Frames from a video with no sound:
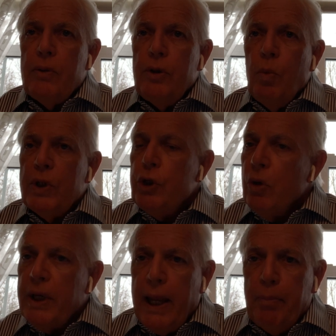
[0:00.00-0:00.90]
What's your
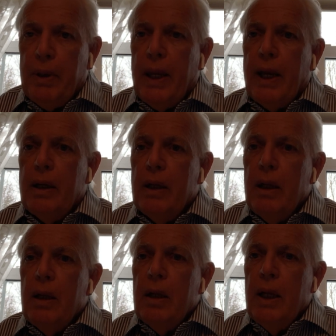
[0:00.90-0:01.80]
game plan?
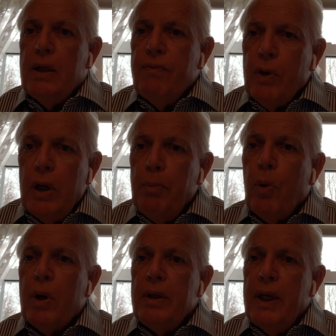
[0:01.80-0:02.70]
It's very
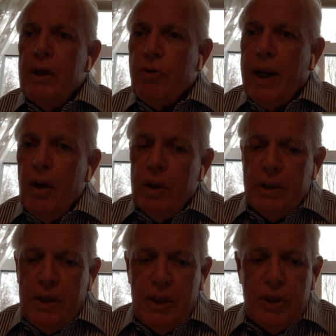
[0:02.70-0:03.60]
important that you try to look at
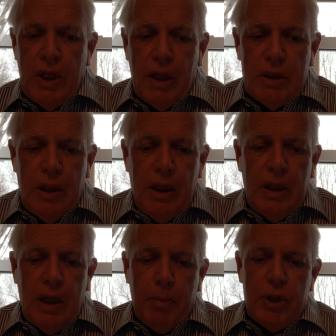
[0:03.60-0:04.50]
these things.
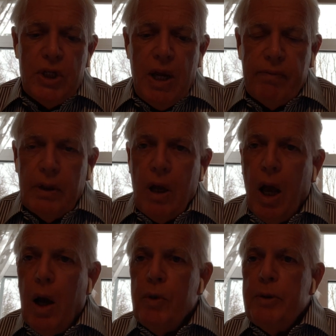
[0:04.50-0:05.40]
Number 7,
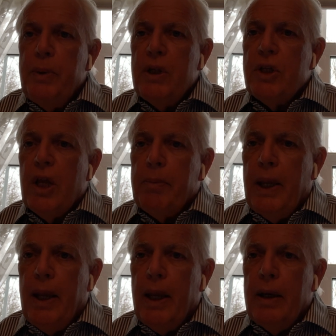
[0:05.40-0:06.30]
always be a step
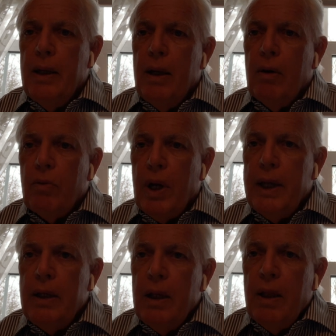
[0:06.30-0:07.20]
ahead,
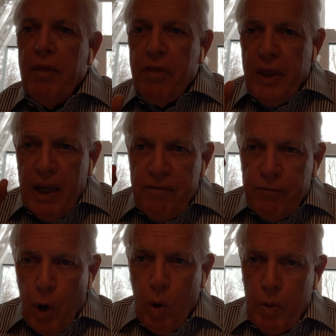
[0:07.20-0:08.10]
right? Think
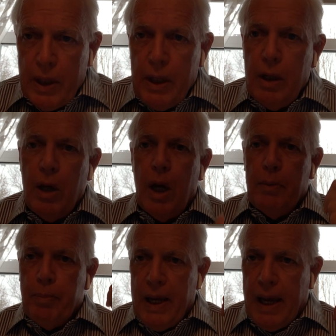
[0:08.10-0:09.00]
forward,
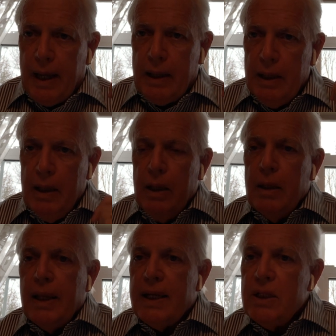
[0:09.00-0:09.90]
not back.
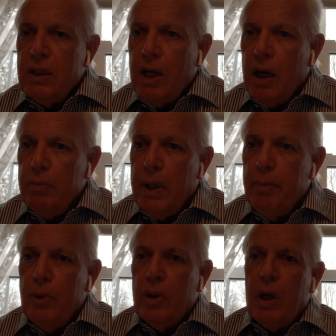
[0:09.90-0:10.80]
That's the title of my
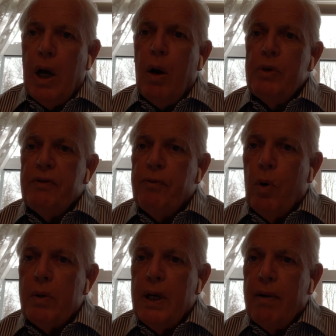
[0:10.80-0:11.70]
book, Always
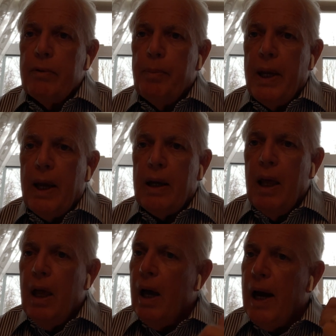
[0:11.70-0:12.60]
Forward, Never Back.
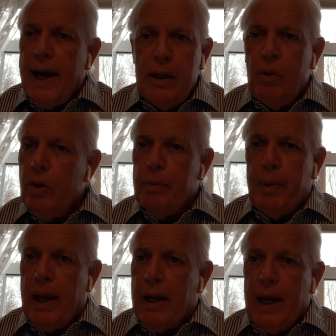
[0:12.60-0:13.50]
I don't look
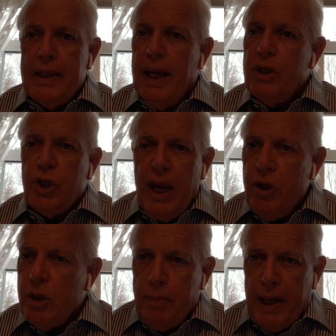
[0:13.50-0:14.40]
back. I can't
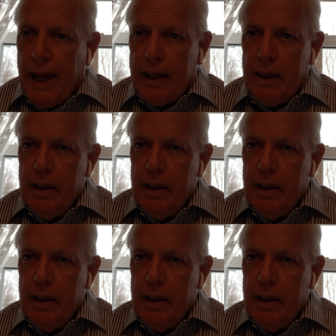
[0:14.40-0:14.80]
change the back.